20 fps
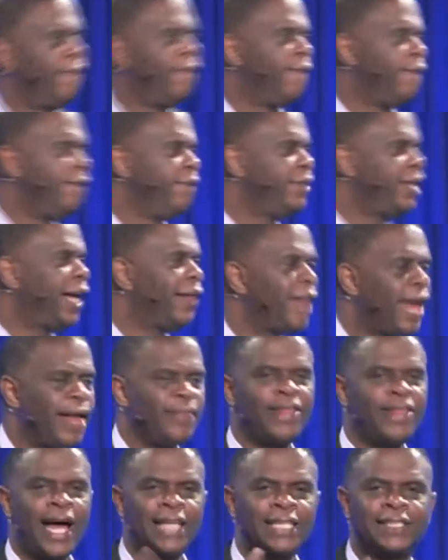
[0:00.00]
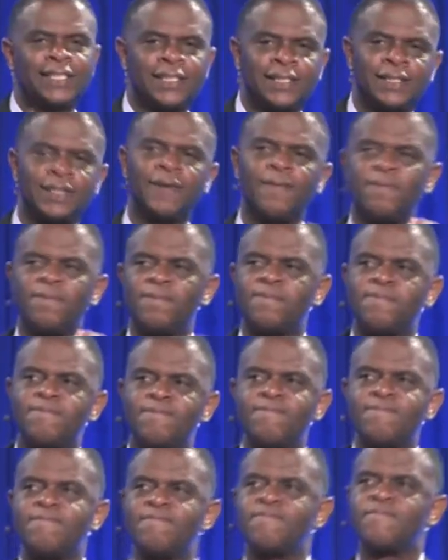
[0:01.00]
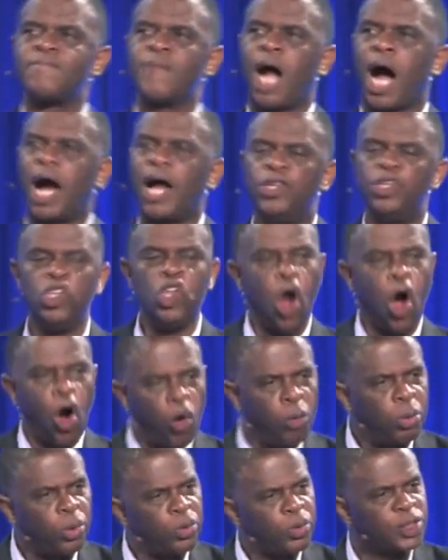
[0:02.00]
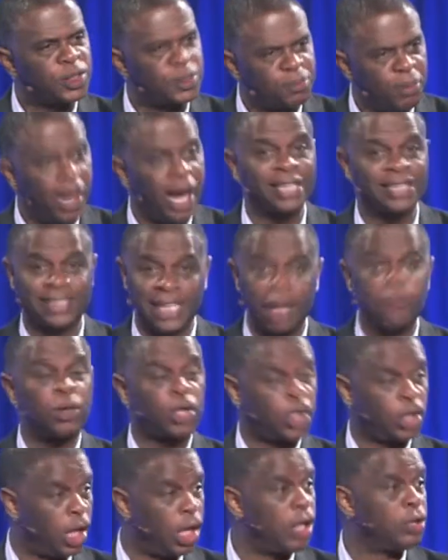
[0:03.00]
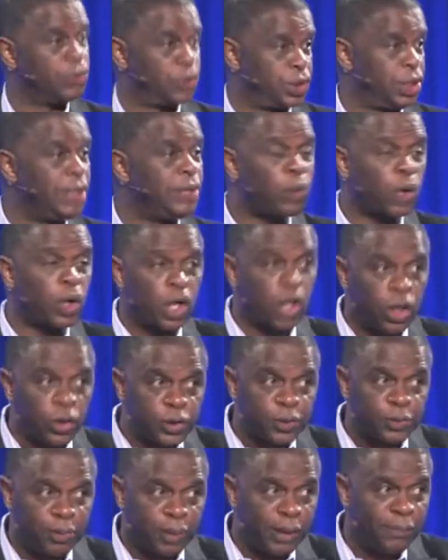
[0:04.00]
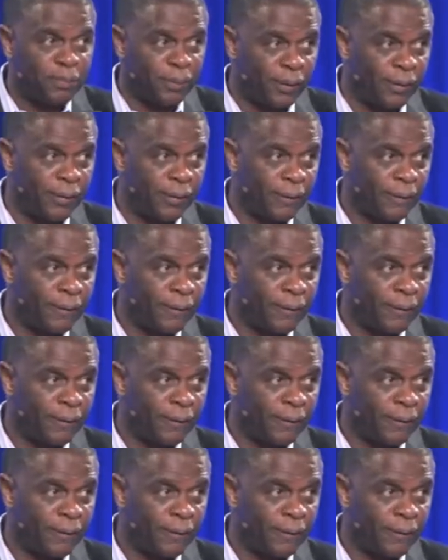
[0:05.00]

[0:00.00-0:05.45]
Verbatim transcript: Now that, that's a noble response. They were close. These were close people.